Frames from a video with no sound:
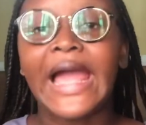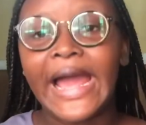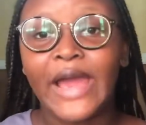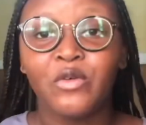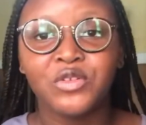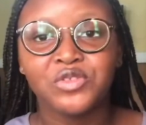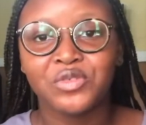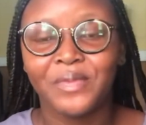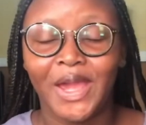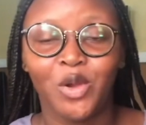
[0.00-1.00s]
I want to
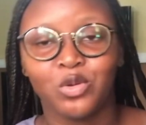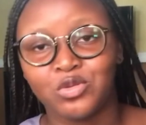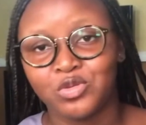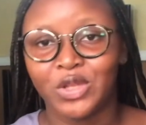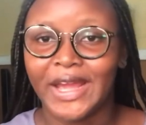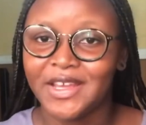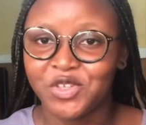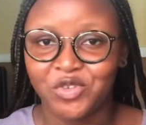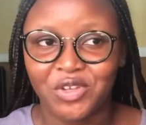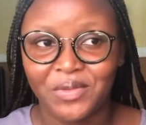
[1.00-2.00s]
buy Cold Stone ice
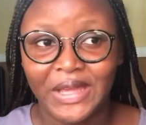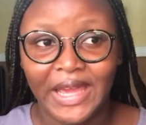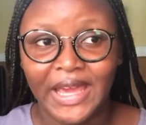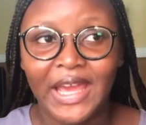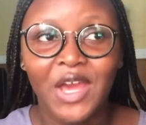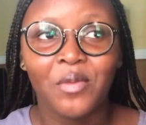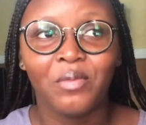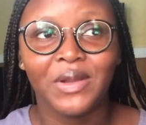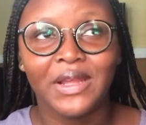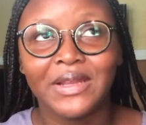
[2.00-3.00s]
cream, yeah,
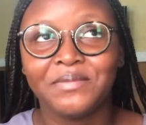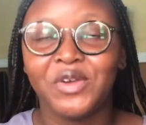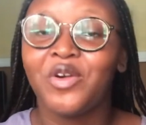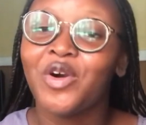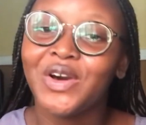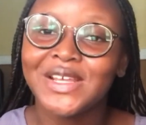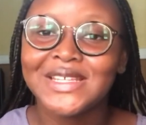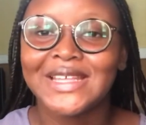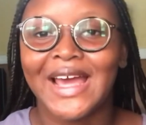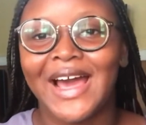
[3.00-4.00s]
but then because
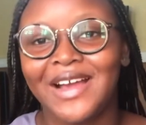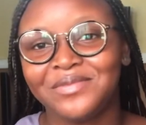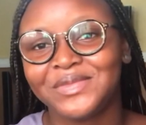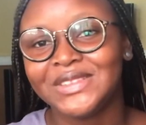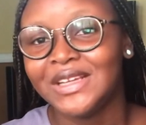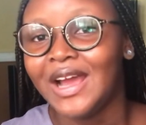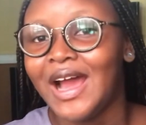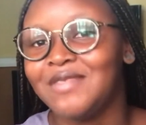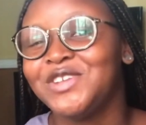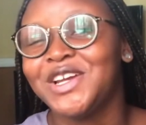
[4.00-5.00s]

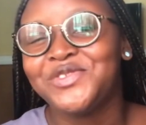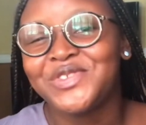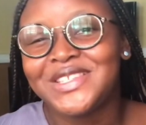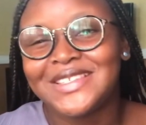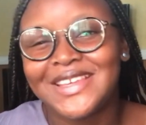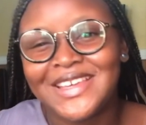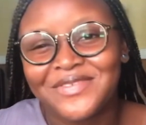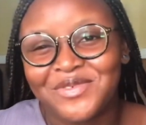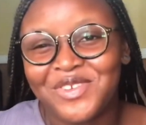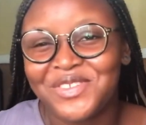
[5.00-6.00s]
I'm trying to save,
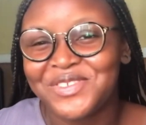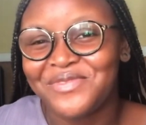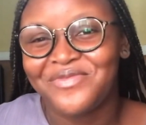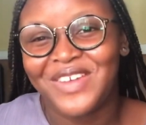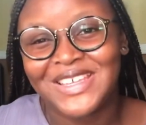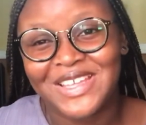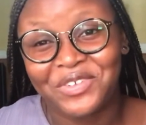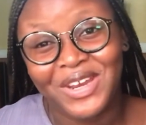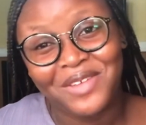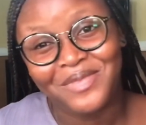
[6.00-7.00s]
I'm trying to invest, I
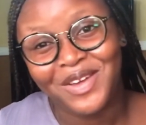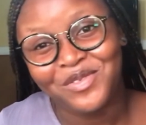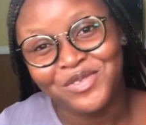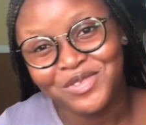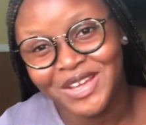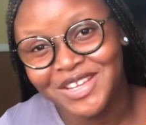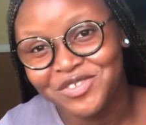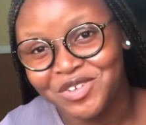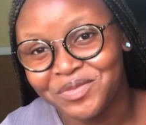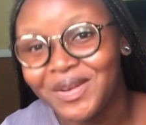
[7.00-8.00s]
don't want to buy Cold Stone ice
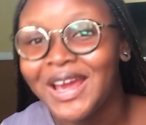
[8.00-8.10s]
cream.